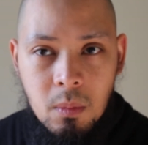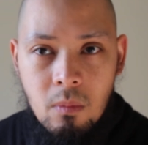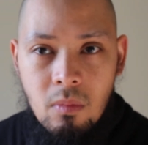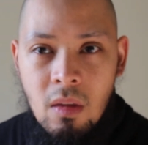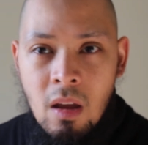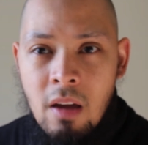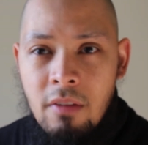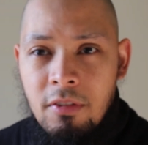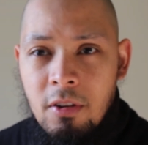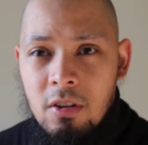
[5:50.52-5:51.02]

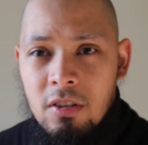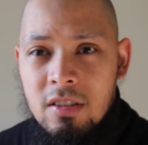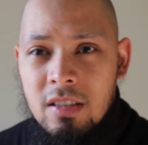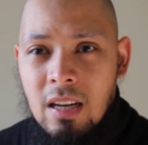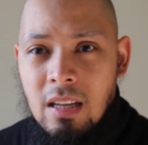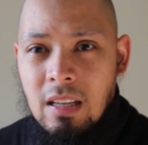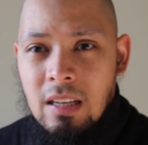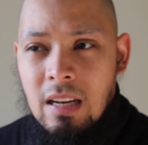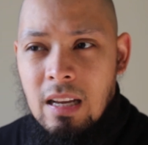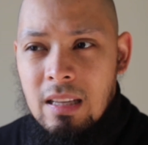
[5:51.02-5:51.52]
if you're
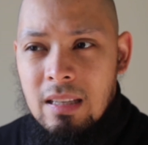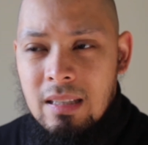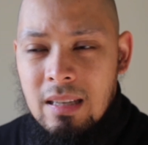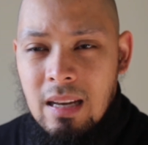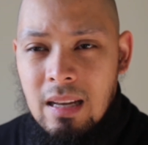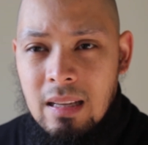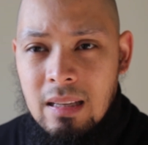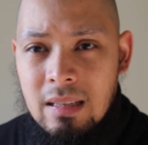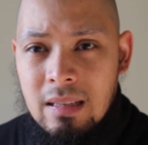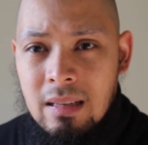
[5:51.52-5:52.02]
selling
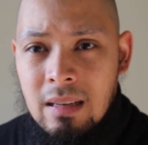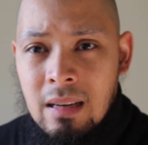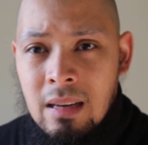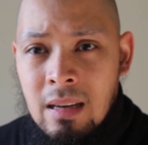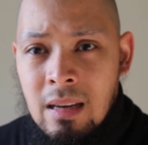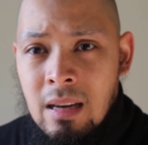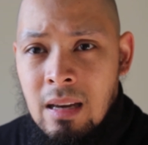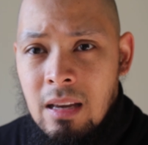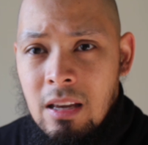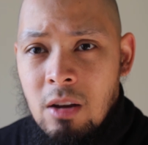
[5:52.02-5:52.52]
incense,
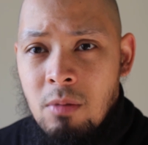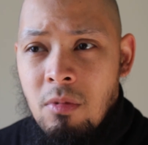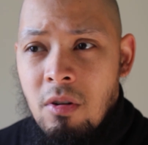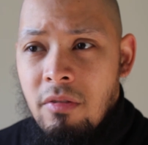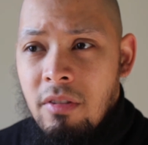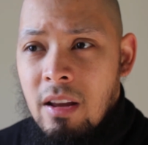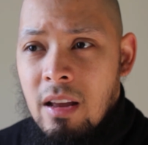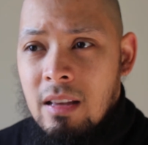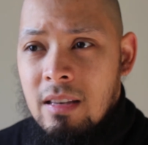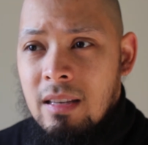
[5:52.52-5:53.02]
you're
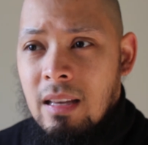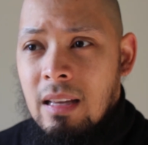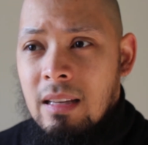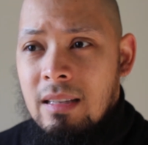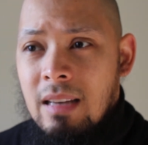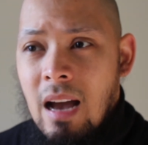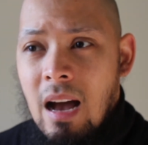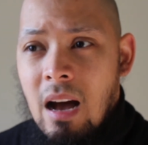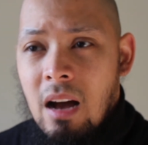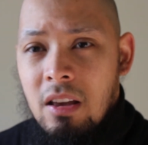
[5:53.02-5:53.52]
moving
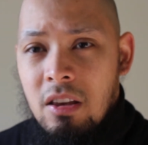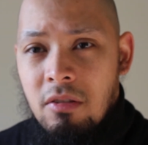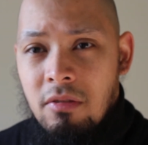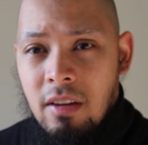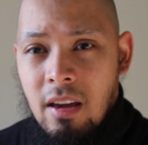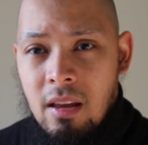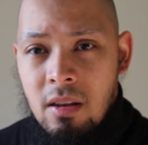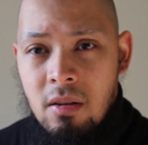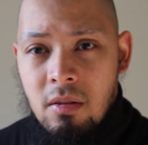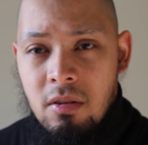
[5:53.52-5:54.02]
incense out, you're
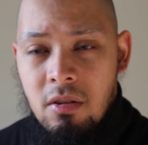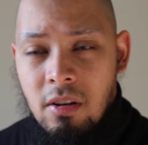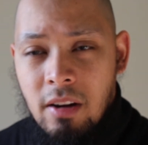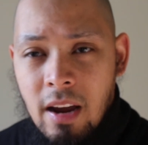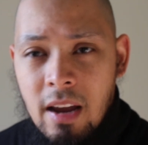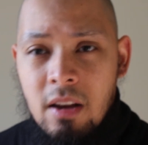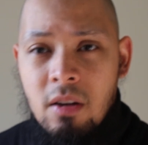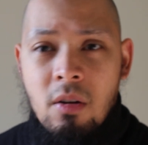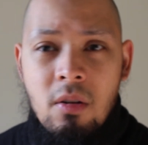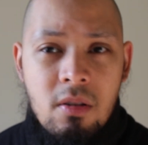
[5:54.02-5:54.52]

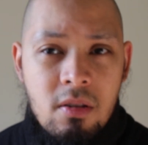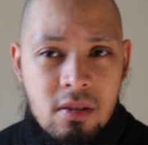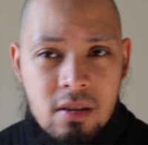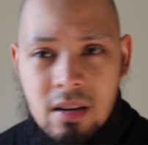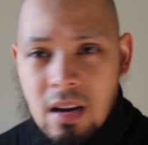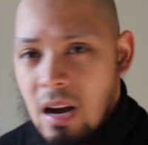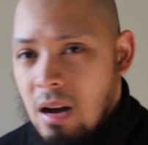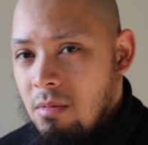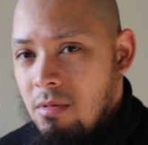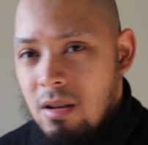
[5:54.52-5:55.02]
getting orders
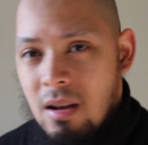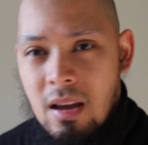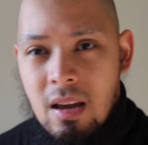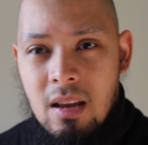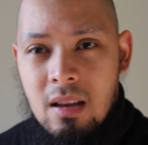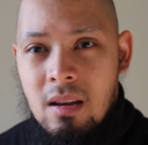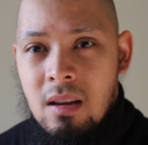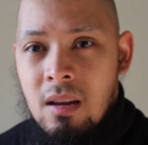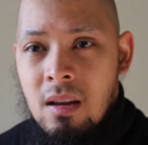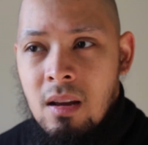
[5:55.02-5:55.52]
coming
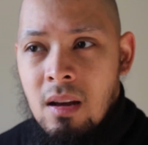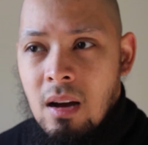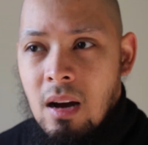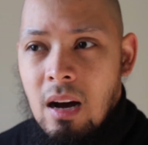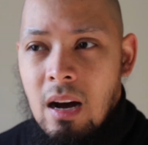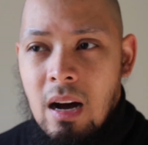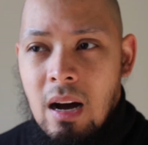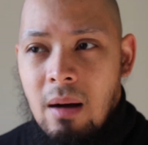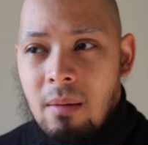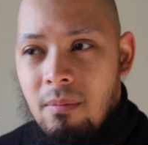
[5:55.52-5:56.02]
in.
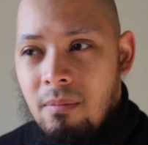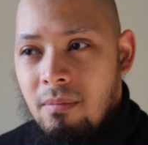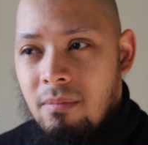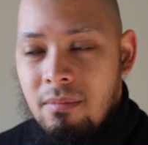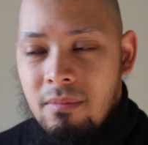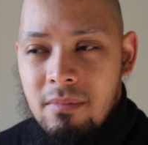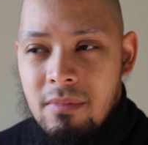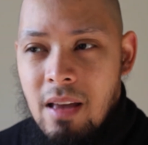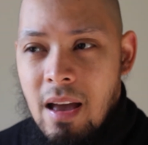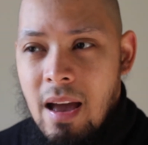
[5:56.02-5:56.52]

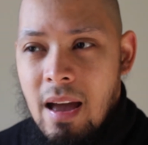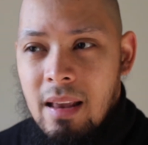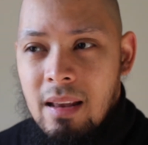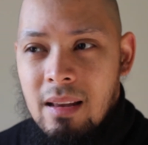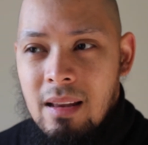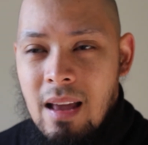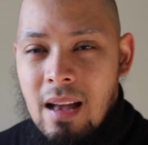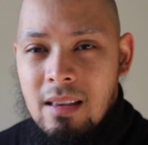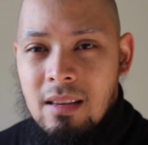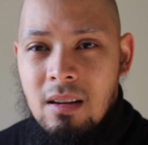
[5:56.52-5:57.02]

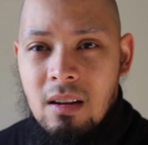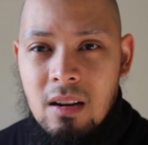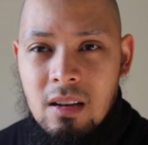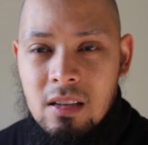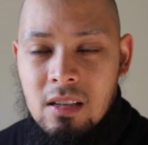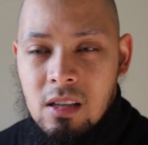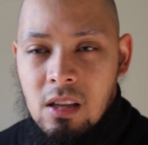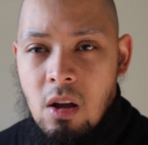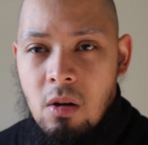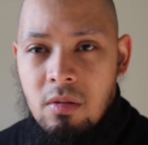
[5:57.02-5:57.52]
That's going to
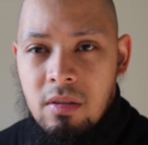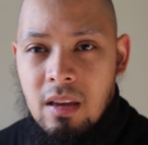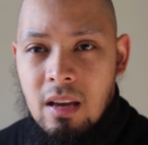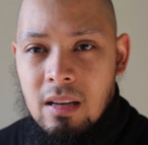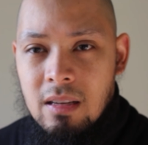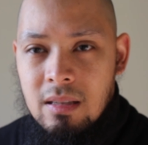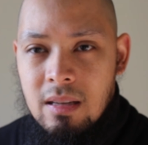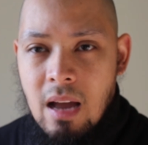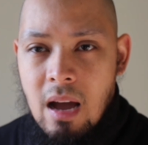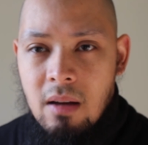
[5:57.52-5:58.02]
slow
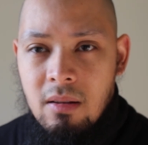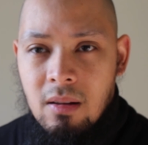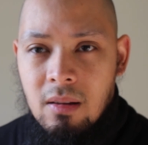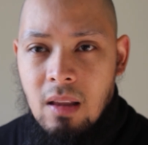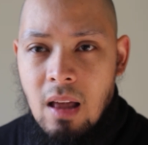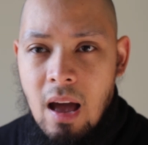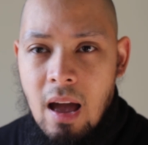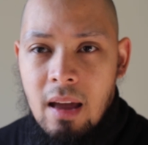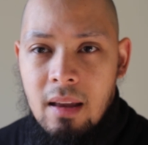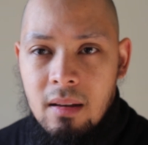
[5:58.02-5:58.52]
things down a
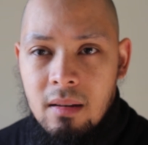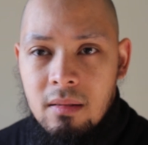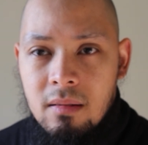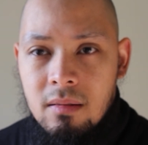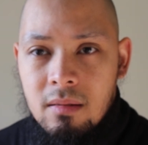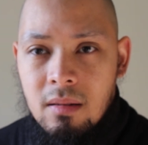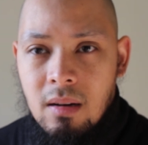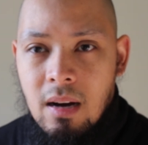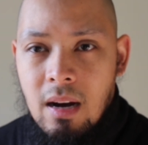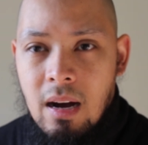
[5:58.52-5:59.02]
lot
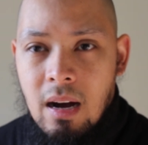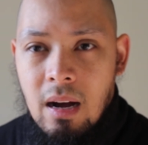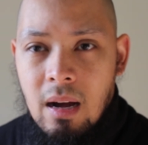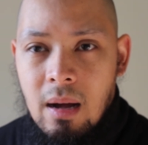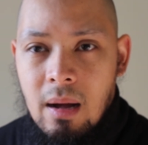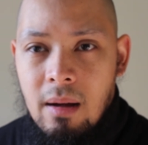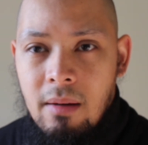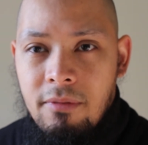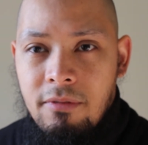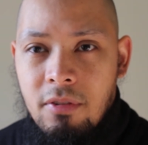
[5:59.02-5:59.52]

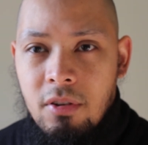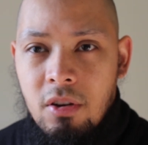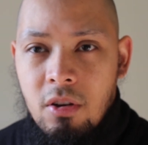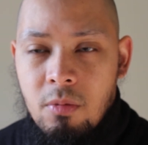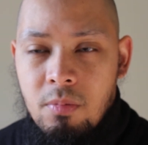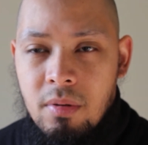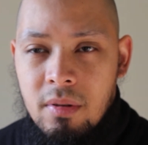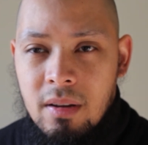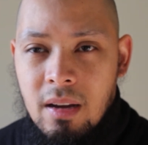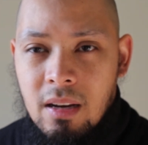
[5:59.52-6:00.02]
for
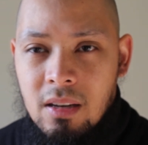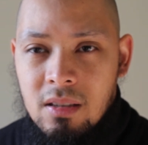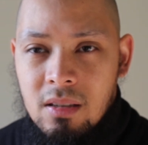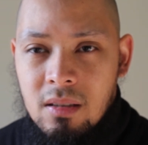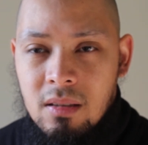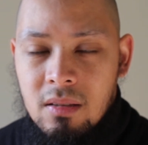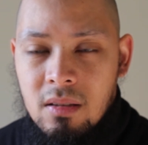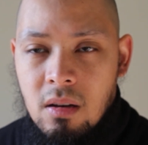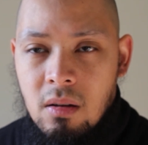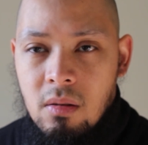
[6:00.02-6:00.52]
your
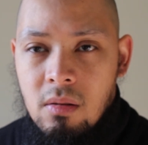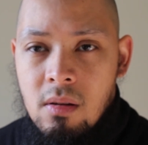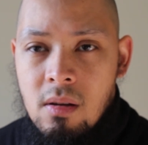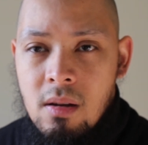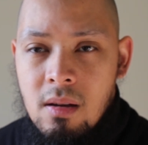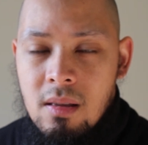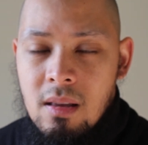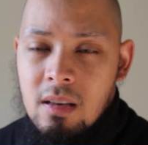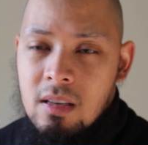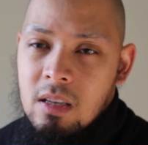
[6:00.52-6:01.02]
production. So
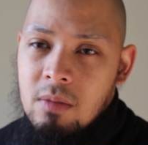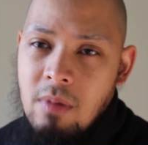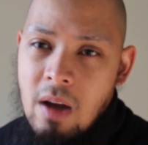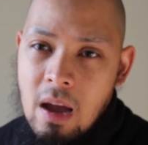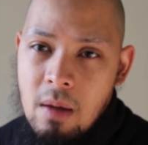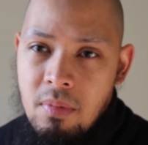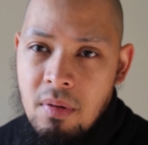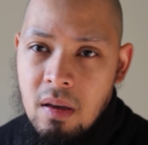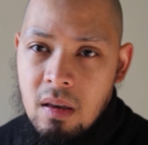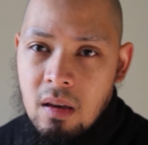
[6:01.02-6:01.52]
this is
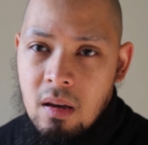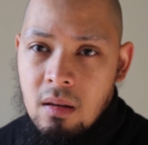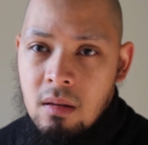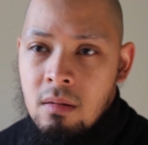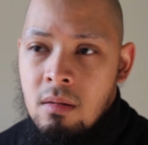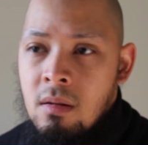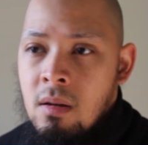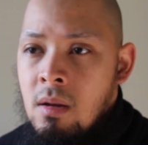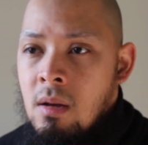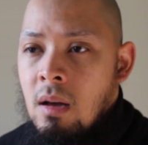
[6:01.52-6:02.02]
my
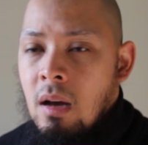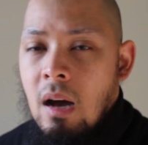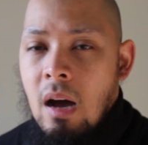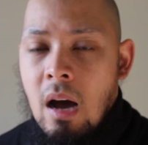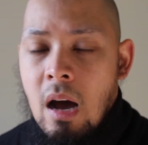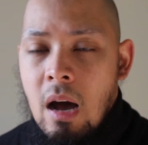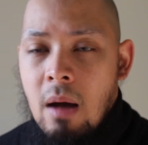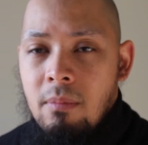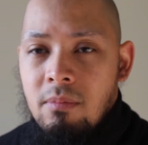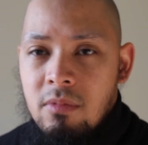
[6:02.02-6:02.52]
opinion.
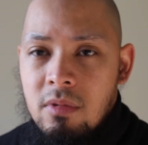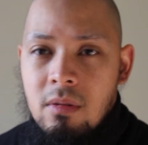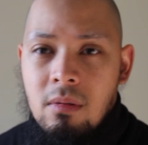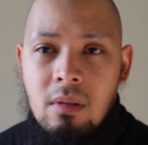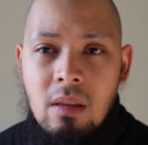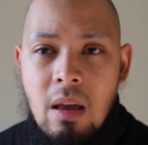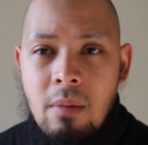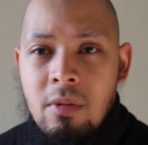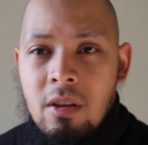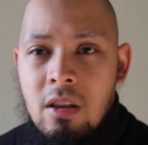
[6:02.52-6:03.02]
Let me